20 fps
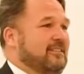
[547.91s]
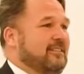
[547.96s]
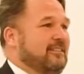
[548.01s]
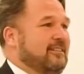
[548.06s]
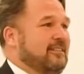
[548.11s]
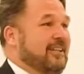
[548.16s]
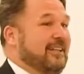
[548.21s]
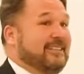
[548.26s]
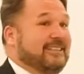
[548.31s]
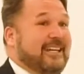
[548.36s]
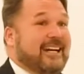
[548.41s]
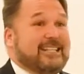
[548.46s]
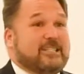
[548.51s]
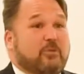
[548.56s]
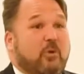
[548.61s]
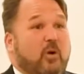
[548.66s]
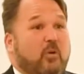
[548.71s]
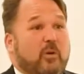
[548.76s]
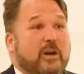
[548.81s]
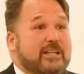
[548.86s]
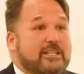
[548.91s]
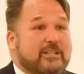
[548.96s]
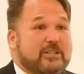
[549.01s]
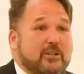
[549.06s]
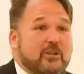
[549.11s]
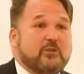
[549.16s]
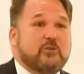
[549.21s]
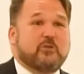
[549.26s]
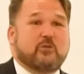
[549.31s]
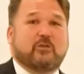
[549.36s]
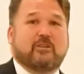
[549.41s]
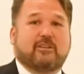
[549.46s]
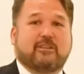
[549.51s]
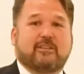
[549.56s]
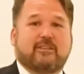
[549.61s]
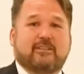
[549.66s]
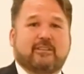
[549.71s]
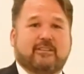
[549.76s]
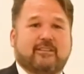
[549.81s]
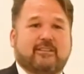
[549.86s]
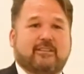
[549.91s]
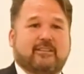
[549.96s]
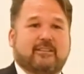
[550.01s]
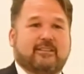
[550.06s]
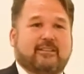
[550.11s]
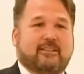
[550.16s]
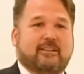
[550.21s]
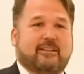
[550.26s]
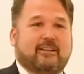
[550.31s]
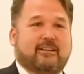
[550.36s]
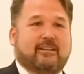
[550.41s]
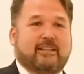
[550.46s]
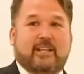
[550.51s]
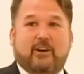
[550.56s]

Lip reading: Like, that's what we do. You know,